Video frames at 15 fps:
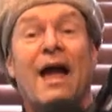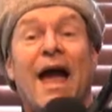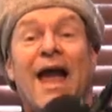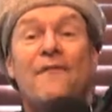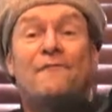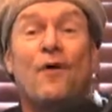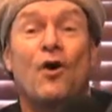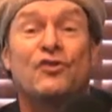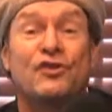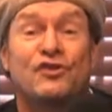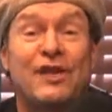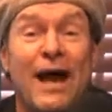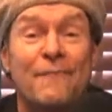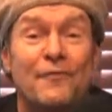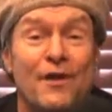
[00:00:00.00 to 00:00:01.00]
Hey, folks,
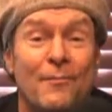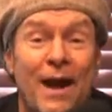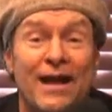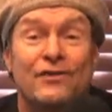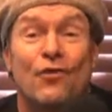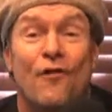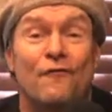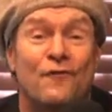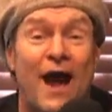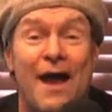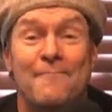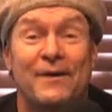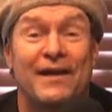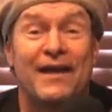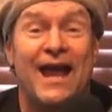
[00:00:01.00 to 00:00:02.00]
it's time for the Mike Knorr
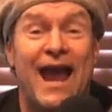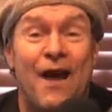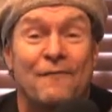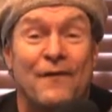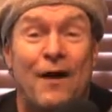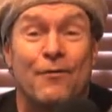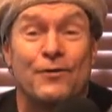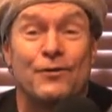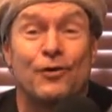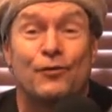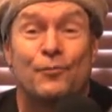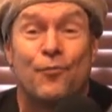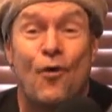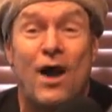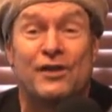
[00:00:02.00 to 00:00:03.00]
5-Minute Half Hour
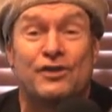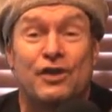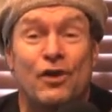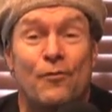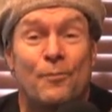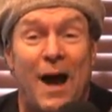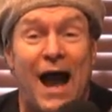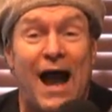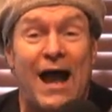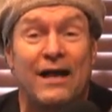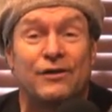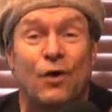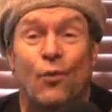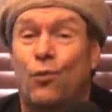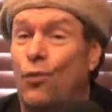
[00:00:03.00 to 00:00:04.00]
News, brought to you
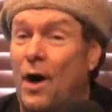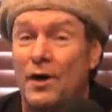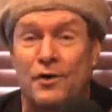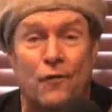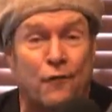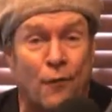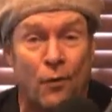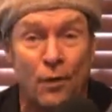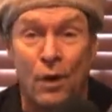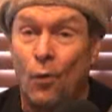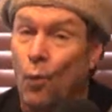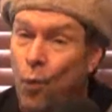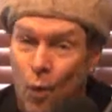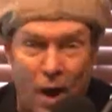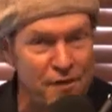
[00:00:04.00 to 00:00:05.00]
by the wonderful,
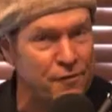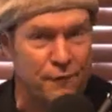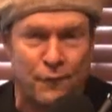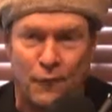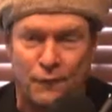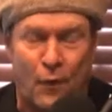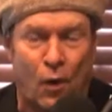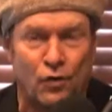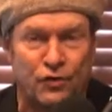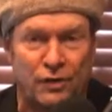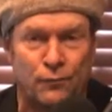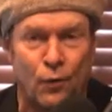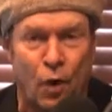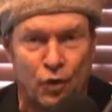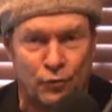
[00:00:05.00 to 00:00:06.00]
wonderful folks
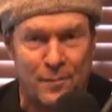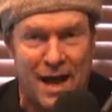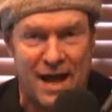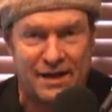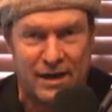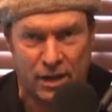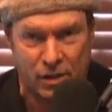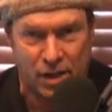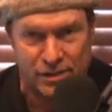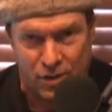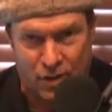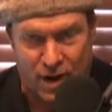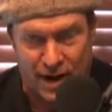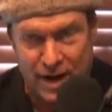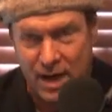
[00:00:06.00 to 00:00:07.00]
in Rosemont,
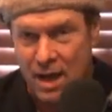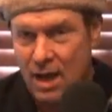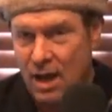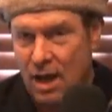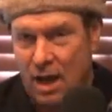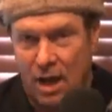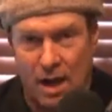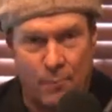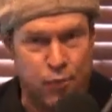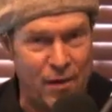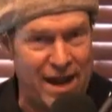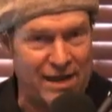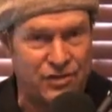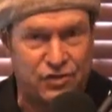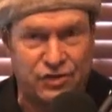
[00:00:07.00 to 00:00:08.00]
Illinois.
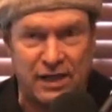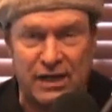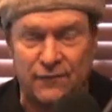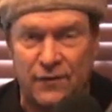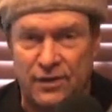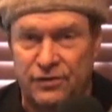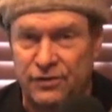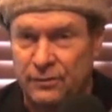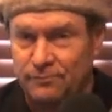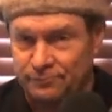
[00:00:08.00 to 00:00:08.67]
Brad Stevens,